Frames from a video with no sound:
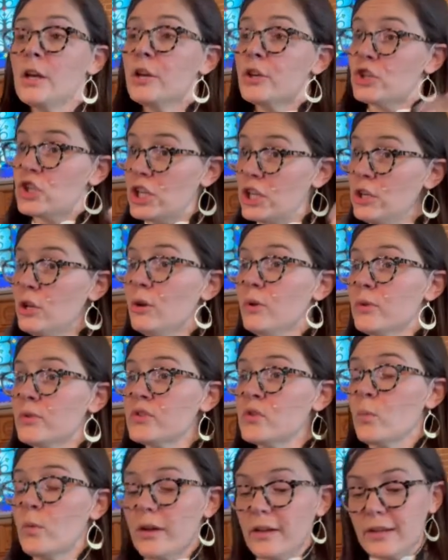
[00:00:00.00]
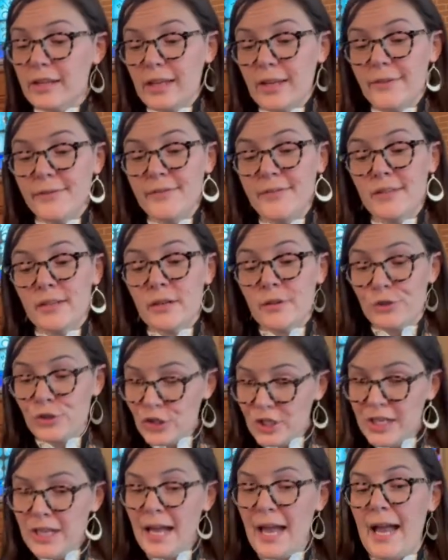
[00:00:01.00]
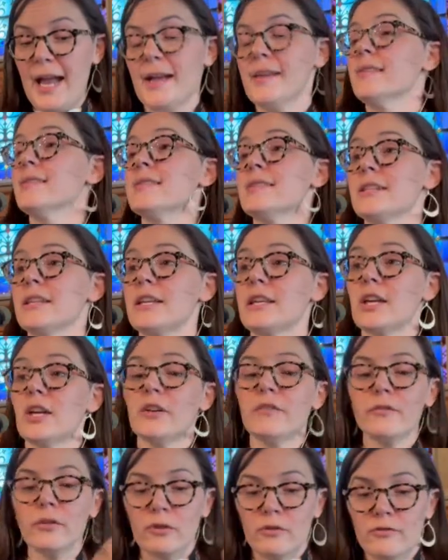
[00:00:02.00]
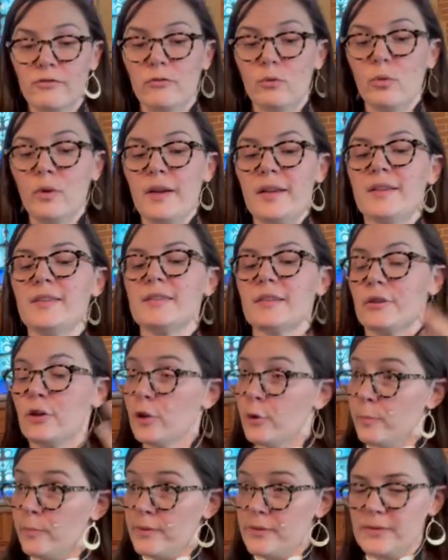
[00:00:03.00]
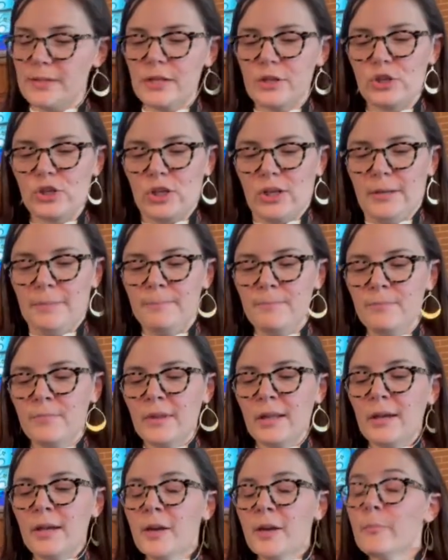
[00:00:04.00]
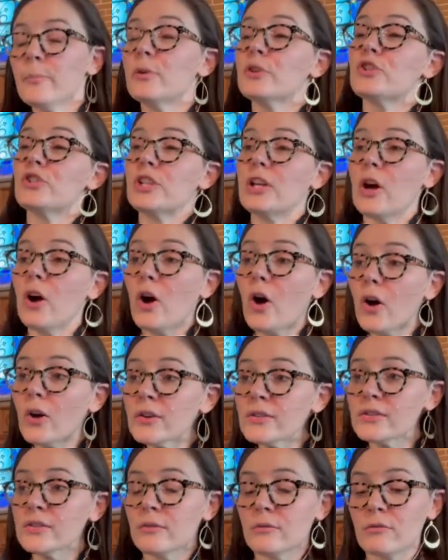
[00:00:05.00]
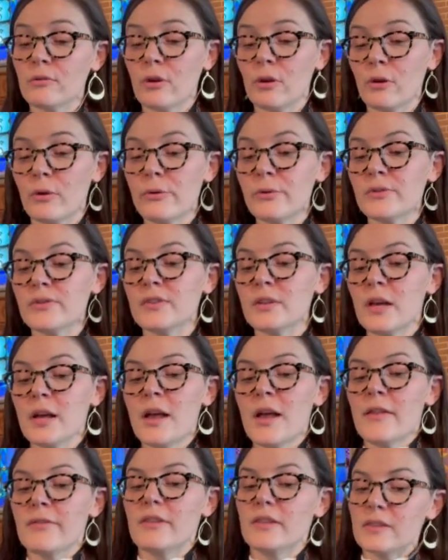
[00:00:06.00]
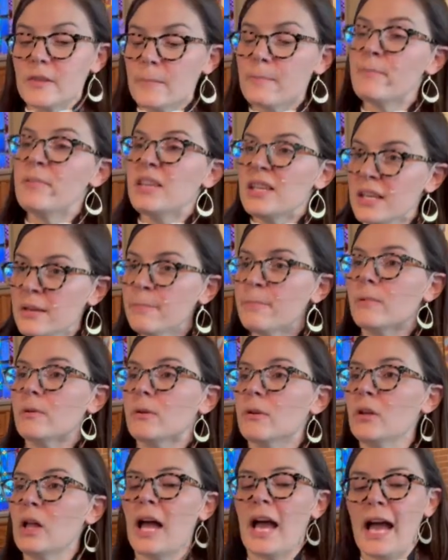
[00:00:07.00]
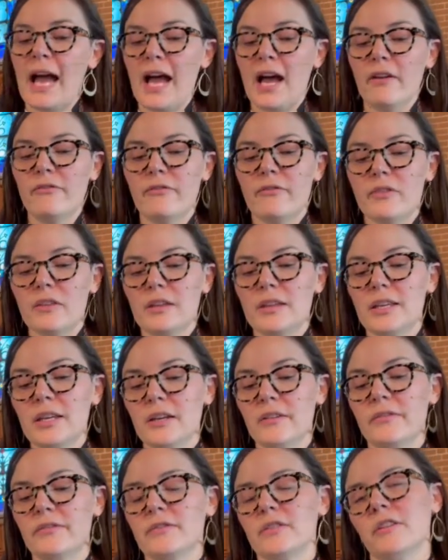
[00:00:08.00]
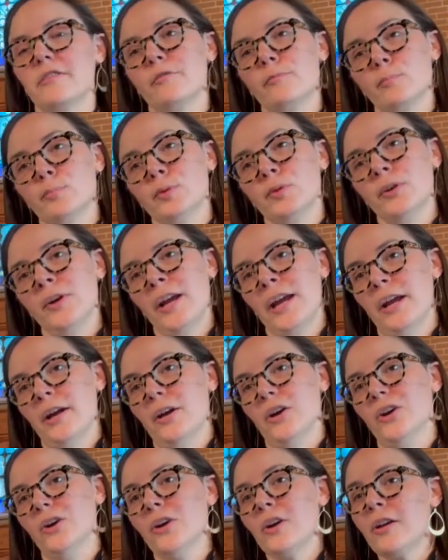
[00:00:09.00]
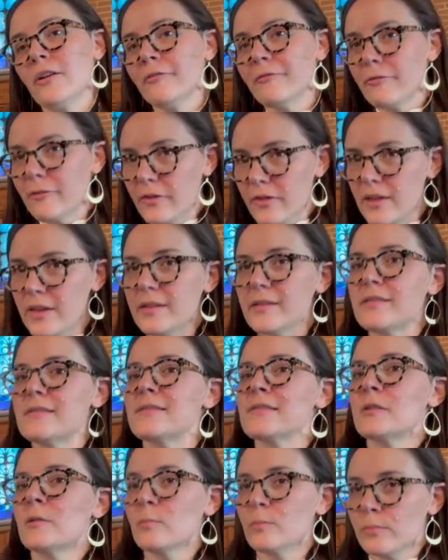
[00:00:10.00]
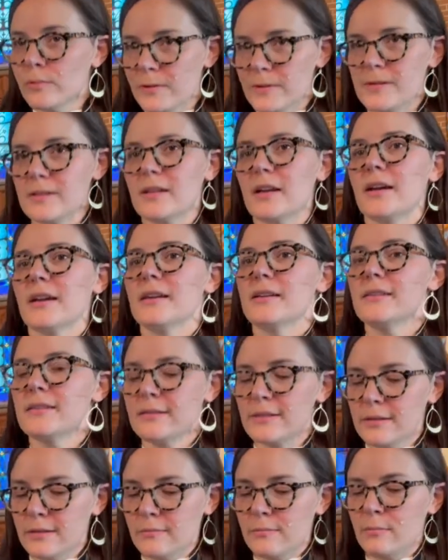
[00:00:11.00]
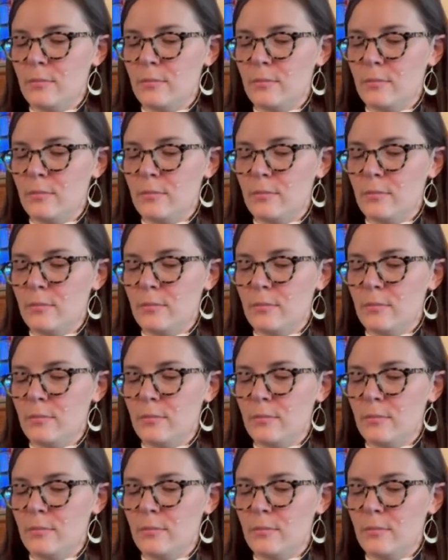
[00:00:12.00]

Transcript: She knows what gifts she has to give, her voice and her position, but she also knows that the people have the gift of prayer for this precise